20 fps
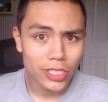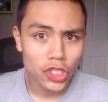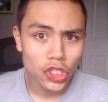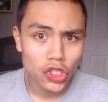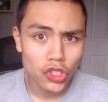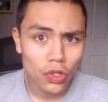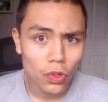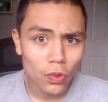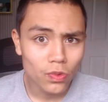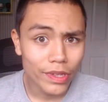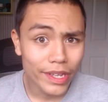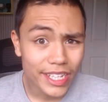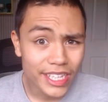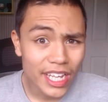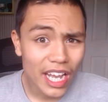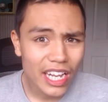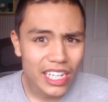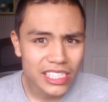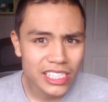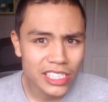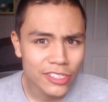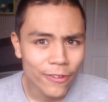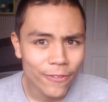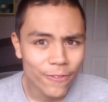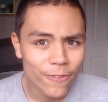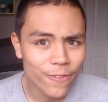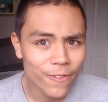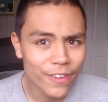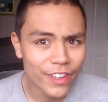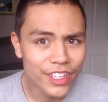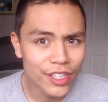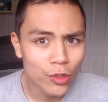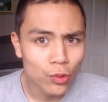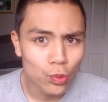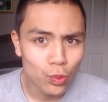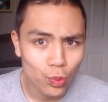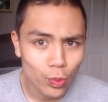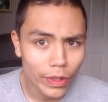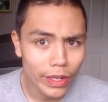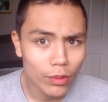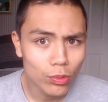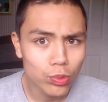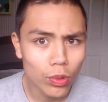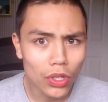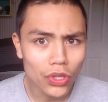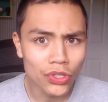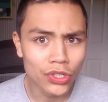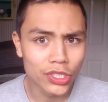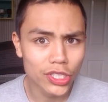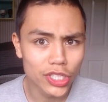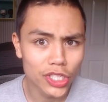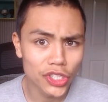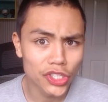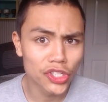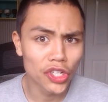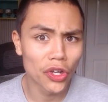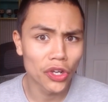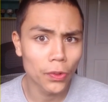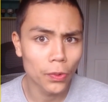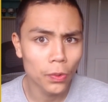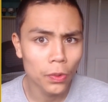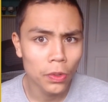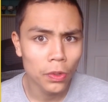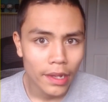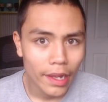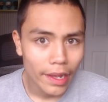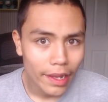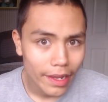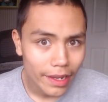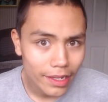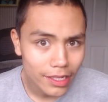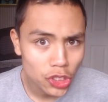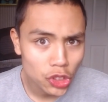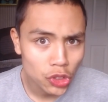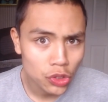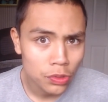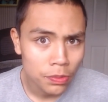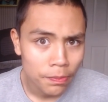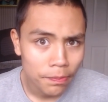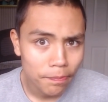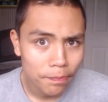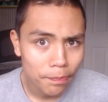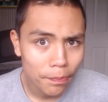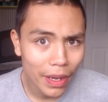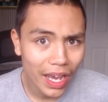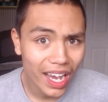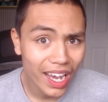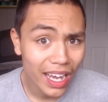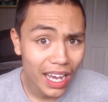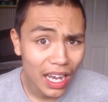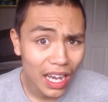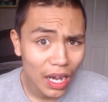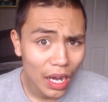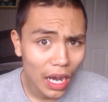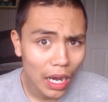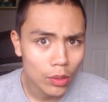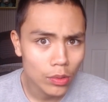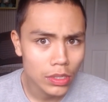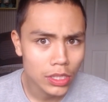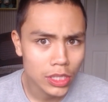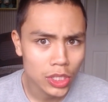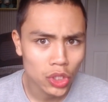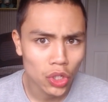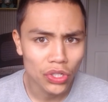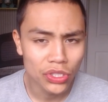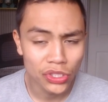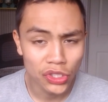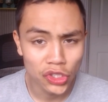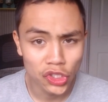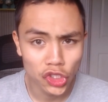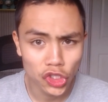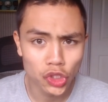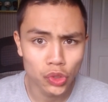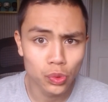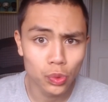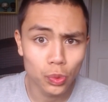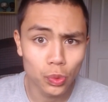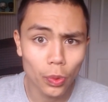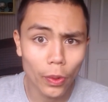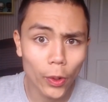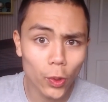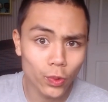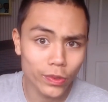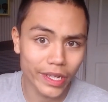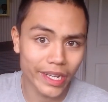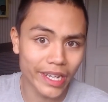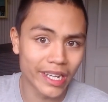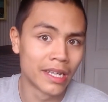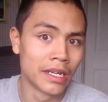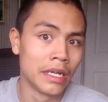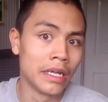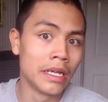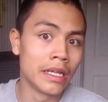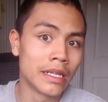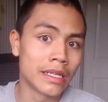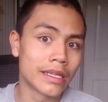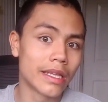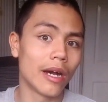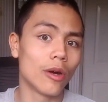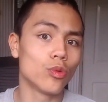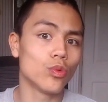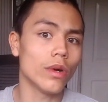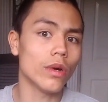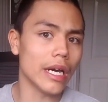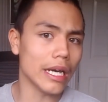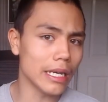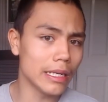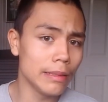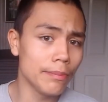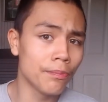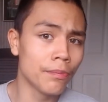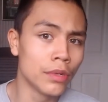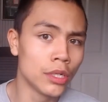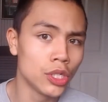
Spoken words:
so the next thing we want to do is pair our controller. Now, I'm